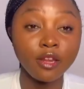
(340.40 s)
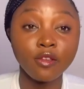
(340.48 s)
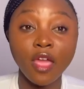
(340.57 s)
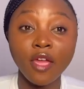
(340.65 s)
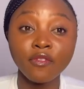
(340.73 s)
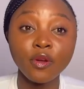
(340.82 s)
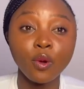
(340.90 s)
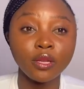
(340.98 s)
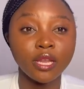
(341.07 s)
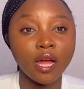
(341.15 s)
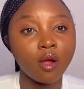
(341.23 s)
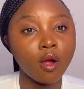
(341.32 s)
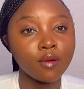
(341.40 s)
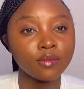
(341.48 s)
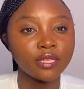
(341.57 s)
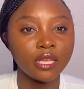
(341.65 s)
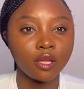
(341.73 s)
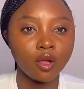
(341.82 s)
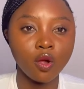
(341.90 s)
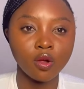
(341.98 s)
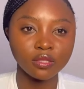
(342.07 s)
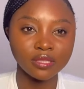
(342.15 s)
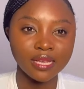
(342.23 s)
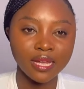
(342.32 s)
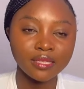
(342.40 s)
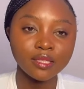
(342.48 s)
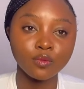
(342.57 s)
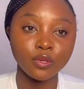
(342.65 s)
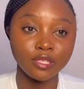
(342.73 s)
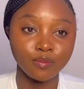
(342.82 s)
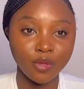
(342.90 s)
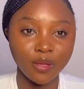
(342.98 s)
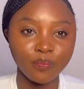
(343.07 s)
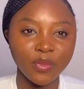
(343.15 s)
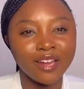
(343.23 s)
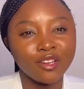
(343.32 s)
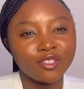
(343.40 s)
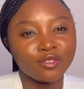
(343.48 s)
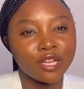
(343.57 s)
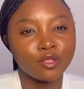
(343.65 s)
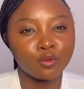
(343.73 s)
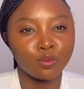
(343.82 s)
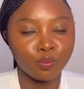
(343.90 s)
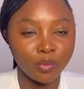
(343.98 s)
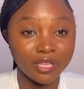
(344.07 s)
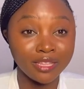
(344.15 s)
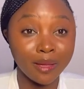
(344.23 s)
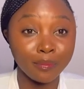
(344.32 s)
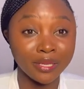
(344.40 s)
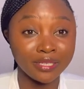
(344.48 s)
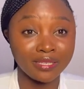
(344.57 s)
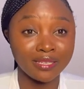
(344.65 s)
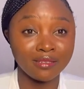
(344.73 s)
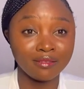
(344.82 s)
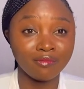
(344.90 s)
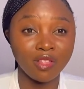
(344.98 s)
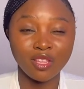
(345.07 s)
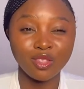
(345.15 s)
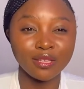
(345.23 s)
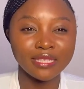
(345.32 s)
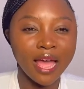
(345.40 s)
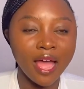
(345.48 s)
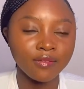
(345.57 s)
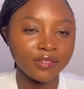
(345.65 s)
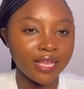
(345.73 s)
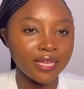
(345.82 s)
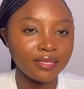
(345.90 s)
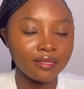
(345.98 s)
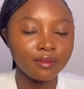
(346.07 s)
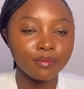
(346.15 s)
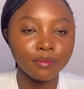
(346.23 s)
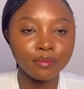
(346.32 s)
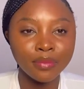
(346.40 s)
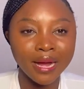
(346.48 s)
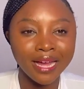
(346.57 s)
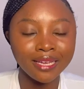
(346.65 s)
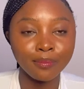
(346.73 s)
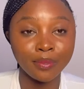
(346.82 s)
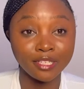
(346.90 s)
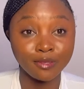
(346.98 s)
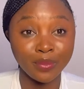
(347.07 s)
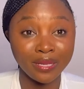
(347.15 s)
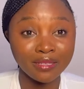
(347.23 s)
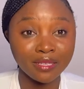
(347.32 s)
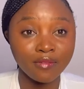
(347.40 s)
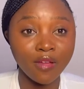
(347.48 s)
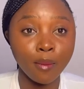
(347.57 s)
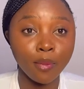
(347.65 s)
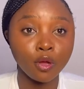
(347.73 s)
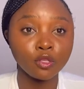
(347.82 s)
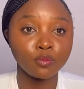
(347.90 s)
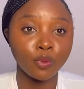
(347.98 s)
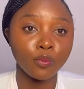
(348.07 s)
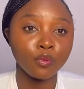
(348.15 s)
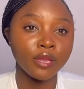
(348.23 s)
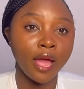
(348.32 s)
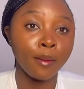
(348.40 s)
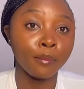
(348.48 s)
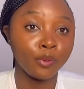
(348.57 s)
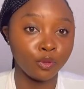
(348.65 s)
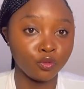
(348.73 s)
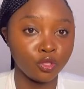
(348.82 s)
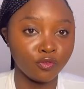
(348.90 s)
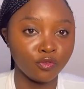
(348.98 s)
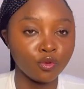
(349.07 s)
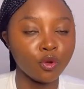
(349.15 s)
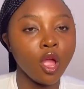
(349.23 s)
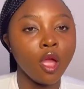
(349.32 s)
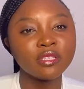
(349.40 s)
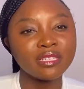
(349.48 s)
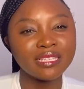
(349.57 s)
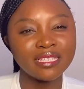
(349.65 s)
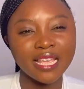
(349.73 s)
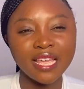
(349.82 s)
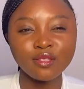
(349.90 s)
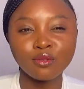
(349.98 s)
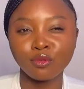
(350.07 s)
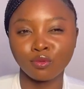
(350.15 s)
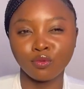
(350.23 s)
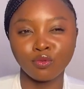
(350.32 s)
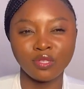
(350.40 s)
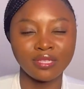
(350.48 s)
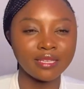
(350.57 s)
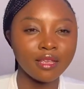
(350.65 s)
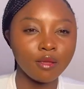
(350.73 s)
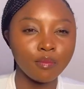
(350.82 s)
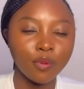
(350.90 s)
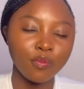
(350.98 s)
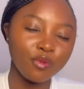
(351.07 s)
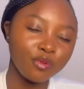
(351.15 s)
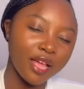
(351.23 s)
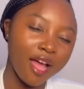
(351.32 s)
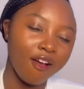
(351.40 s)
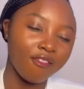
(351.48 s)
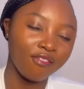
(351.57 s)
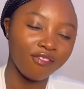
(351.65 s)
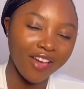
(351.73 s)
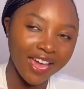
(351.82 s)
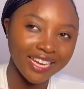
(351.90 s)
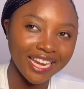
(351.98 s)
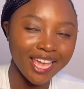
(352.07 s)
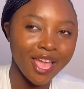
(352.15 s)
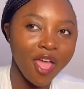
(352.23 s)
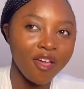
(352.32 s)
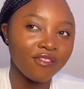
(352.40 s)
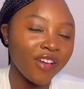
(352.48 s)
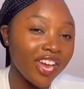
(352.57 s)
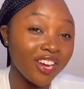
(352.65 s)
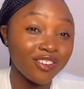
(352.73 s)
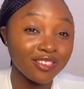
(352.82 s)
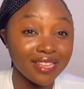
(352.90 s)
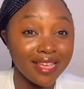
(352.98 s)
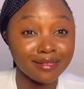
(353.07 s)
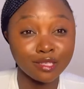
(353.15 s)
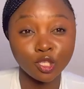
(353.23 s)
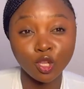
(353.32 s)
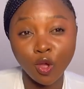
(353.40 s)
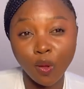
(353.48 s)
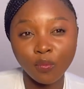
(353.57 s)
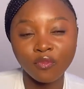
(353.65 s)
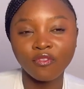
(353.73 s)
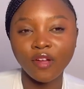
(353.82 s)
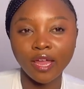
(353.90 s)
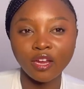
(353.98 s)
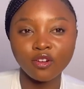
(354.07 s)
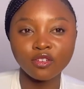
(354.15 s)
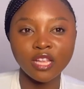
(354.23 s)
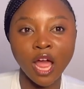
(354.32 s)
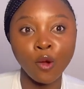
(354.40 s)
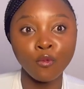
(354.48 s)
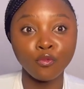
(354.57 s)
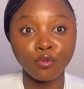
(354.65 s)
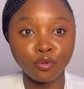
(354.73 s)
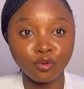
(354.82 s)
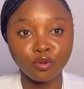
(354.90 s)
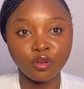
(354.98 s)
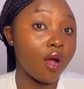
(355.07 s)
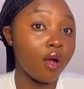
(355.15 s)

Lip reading: everyone that comes in contact with me, I just try to make that person not have that bad perspective about people that are beautiful. They tend to say people that are fine, like fine girls are snob, fine girls are rude,